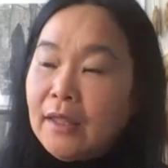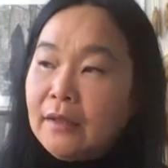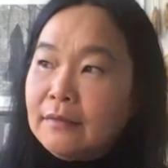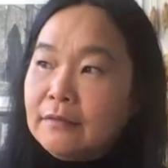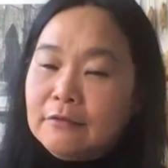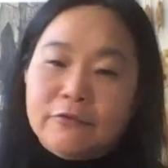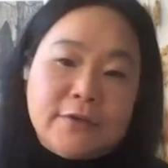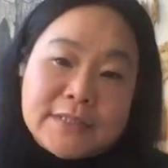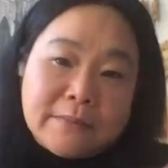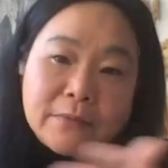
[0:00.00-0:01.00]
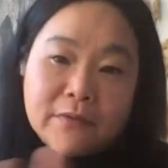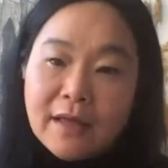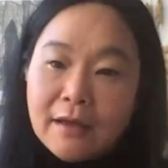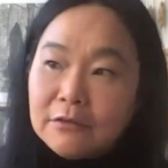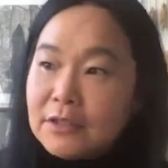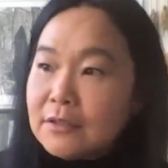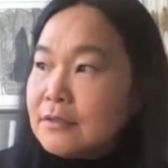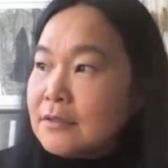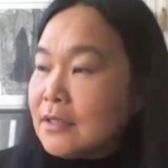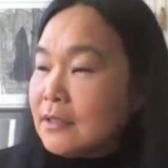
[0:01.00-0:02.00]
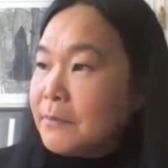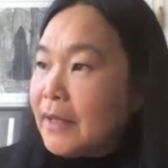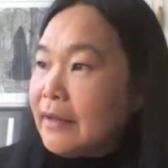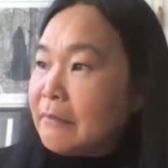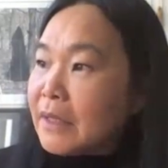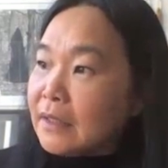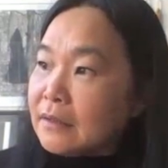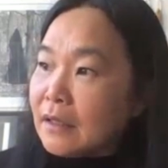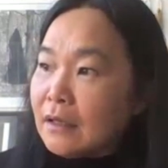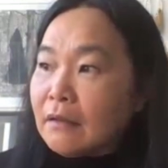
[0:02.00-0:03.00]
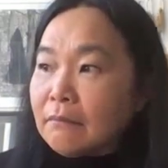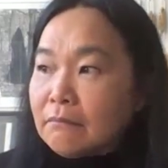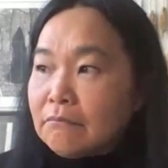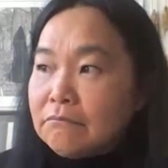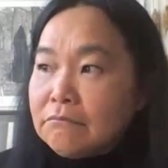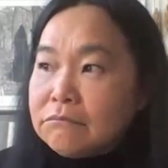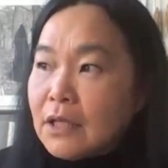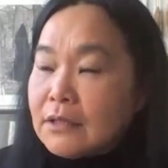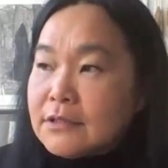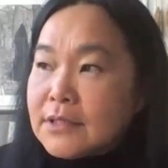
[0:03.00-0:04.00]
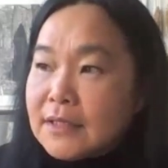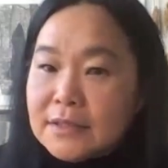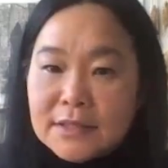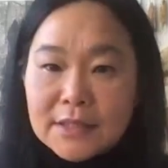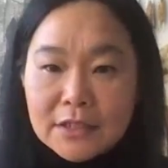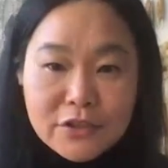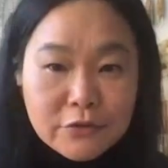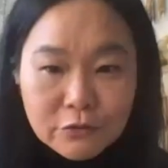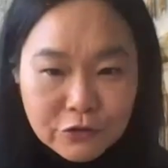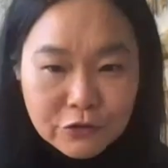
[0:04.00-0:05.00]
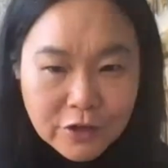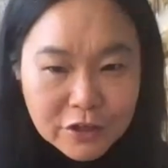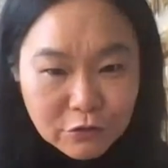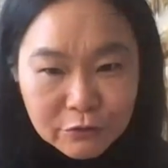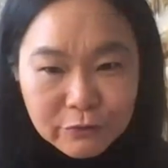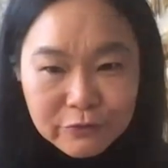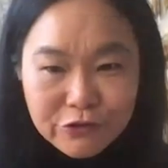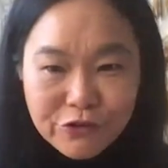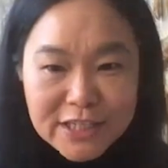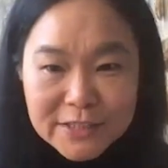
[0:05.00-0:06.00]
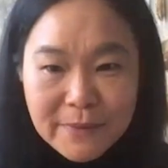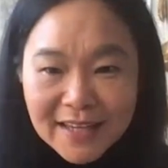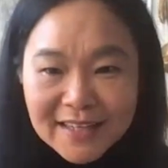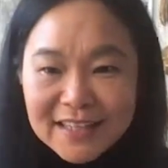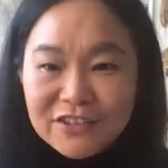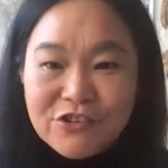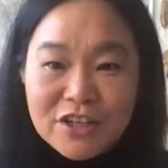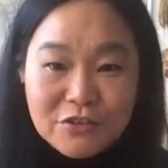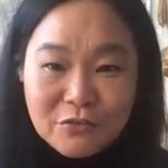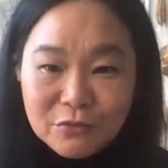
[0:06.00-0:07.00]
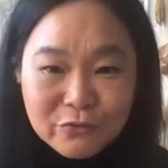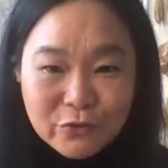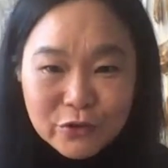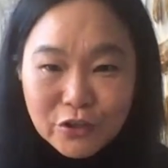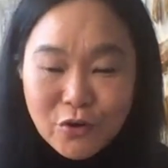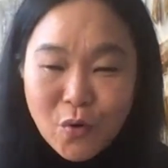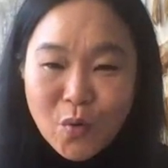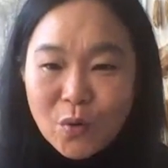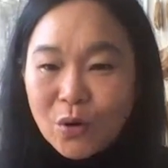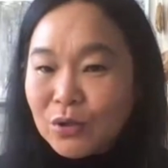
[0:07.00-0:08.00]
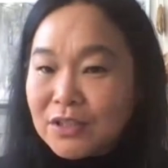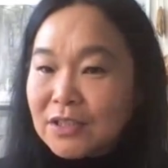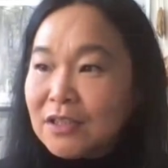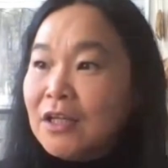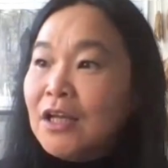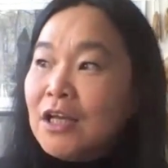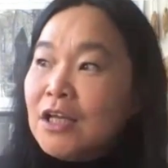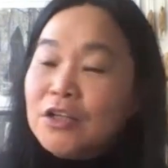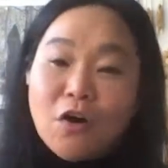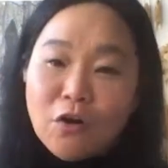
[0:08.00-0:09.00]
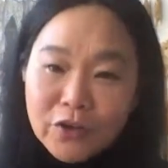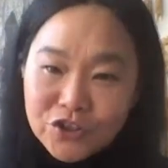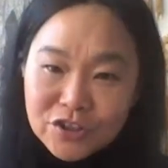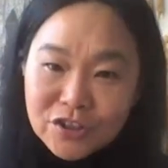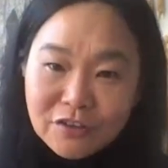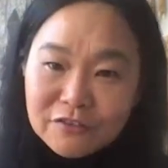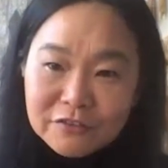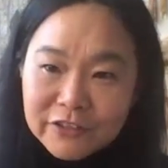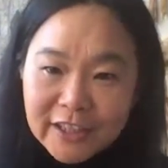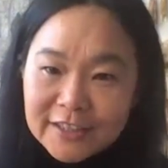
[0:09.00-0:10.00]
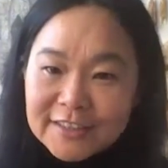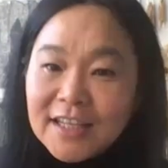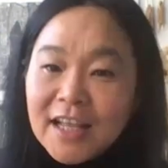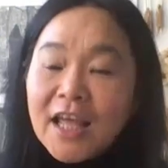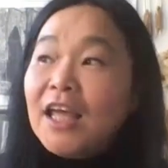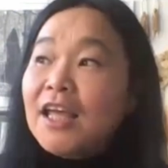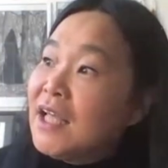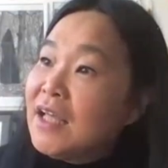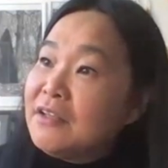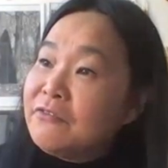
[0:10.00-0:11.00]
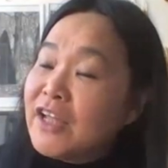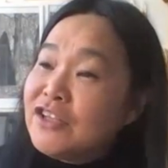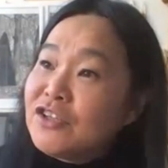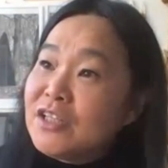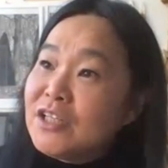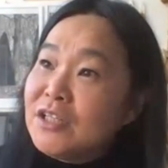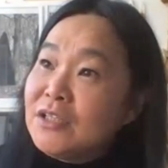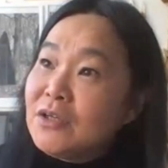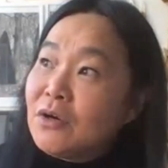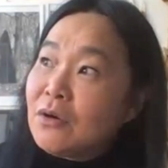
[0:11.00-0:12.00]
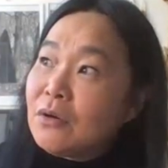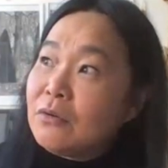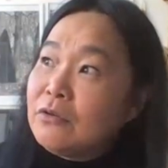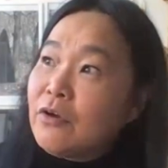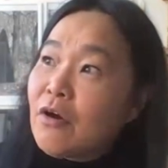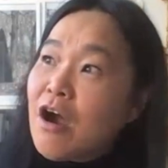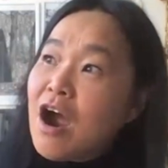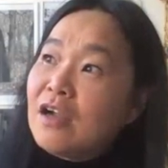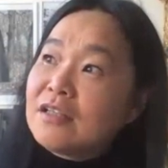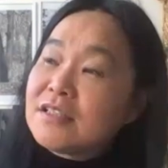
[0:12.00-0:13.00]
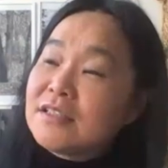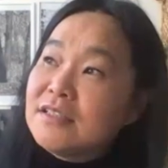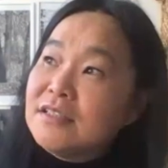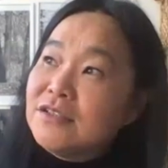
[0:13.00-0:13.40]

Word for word: And for example, now there's a pandemic uh, that scientists are still trying to look trace back and trying to look for the core or the the origin of the virus. Uh, eventually, your your art,